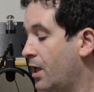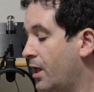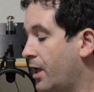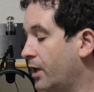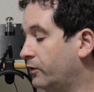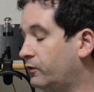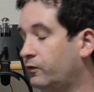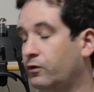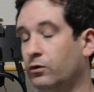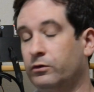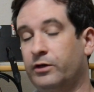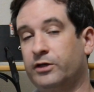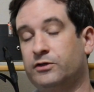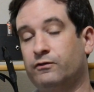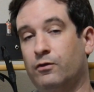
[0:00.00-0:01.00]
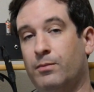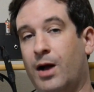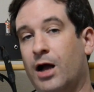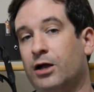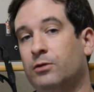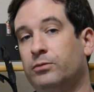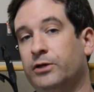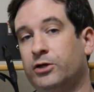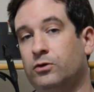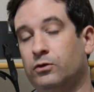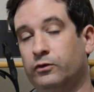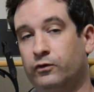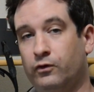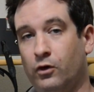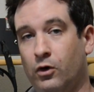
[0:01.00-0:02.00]
It still does a remarkably
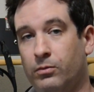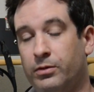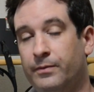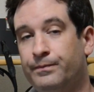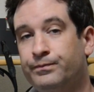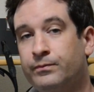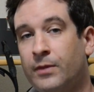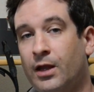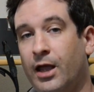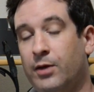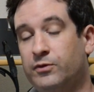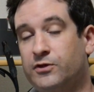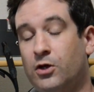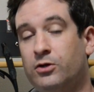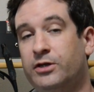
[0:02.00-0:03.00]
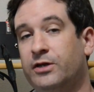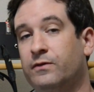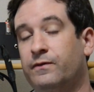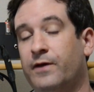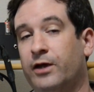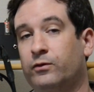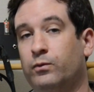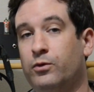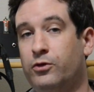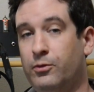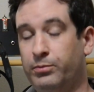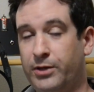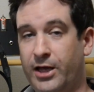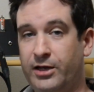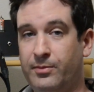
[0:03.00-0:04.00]
good job. It was only, in fact, with the
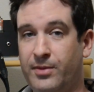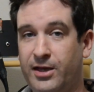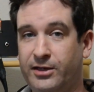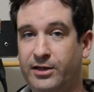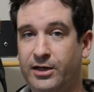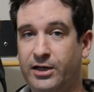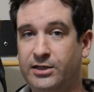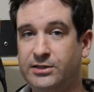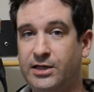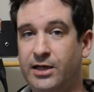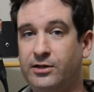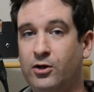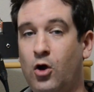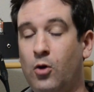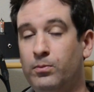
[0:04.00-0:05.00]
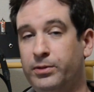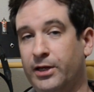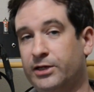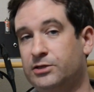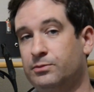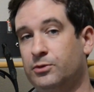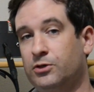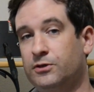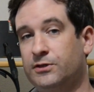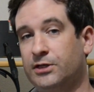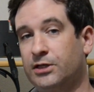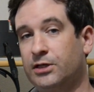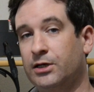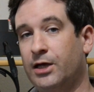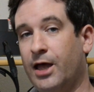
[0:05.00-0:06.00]
planar magnetics and complex
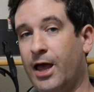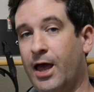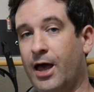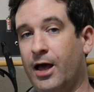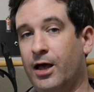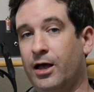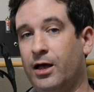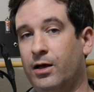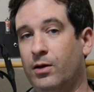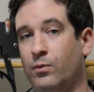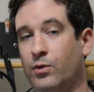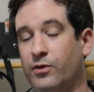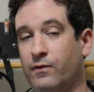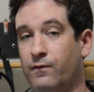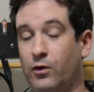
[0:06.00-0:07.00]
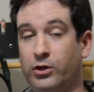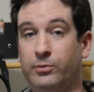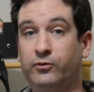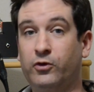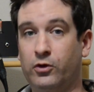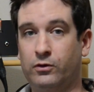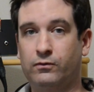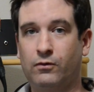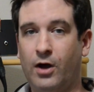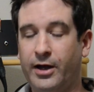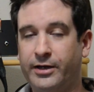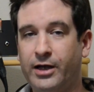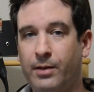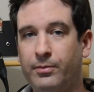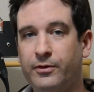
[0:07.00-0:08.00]
music, with the volume turned
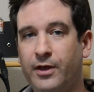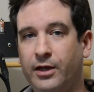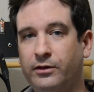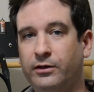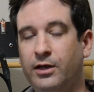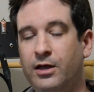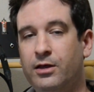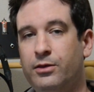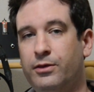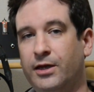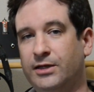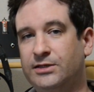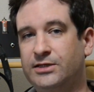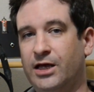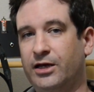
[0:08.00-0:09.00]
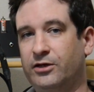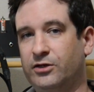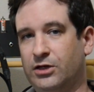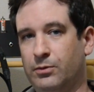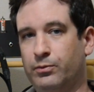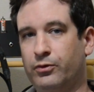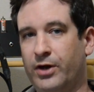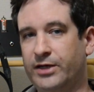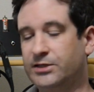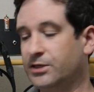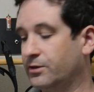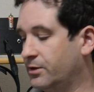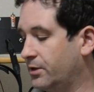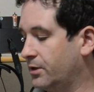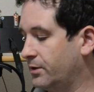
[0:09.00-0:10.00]
right up, that things started to compress
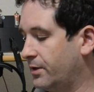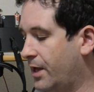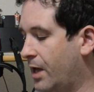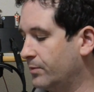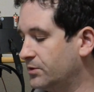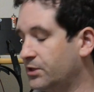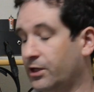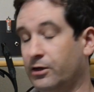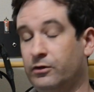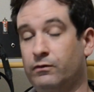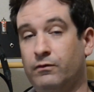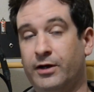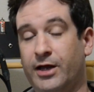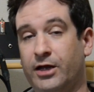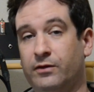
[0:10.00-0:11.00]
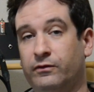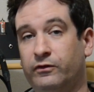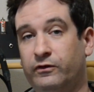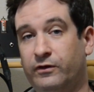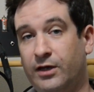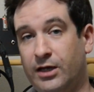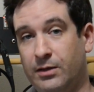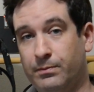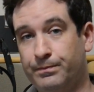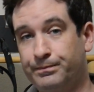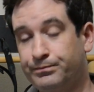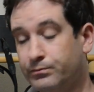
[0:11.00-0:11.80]
and the amp started to run out of steam.